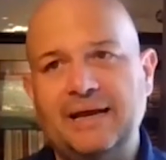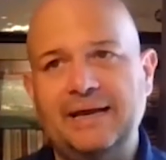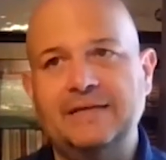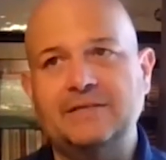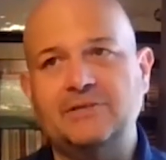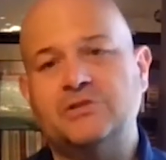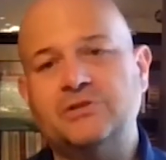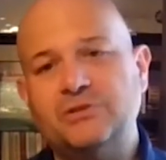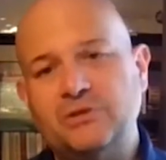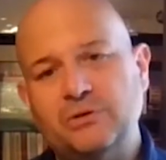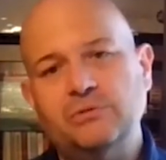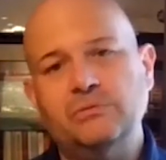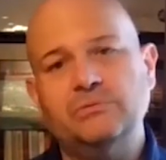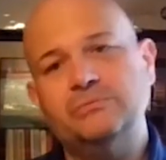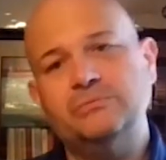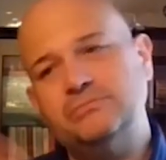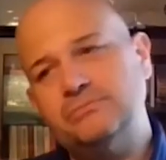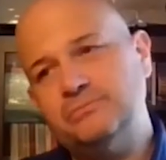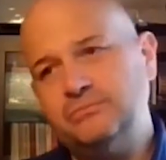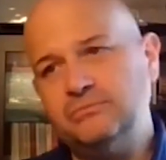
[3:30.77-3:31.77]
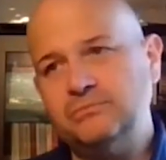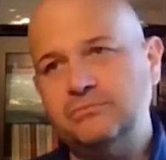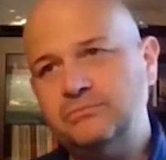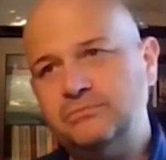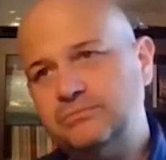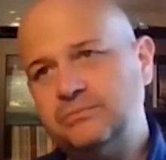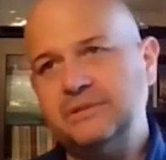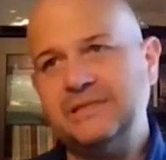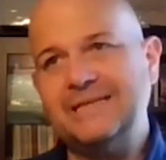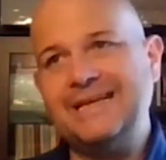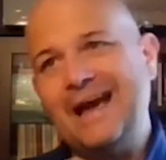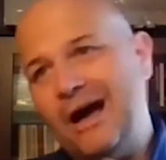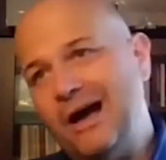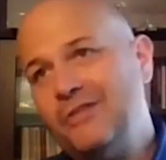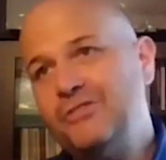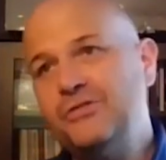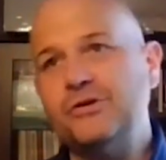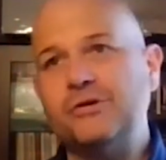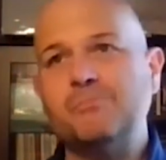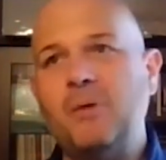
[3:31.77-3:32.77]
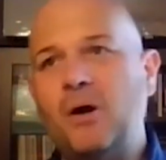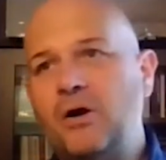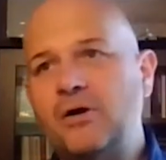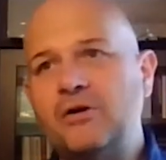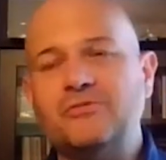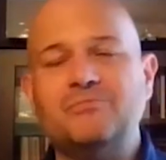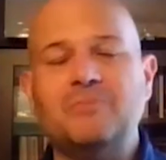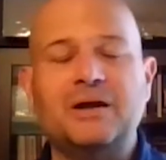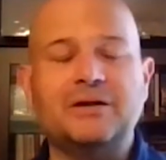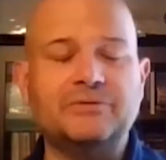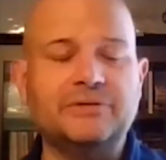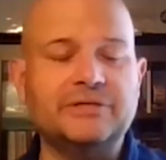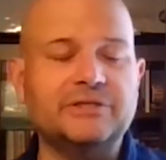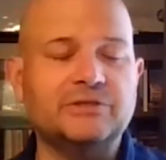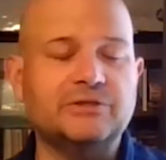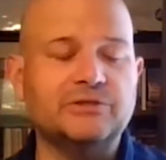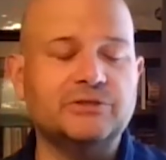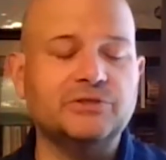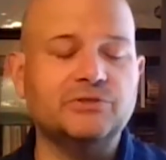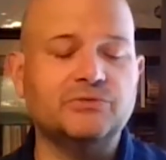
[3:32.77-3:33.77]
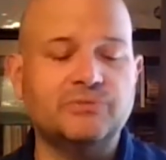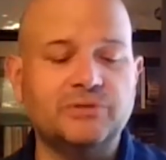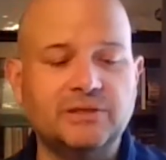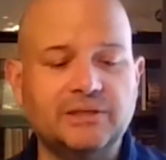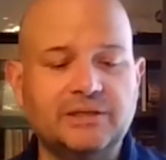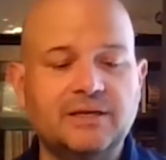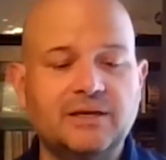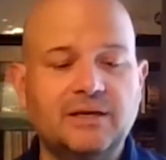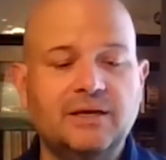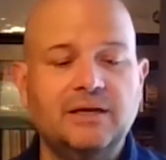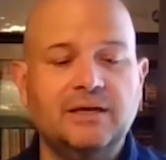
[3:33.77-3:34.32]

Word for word: And so the other part of my research is really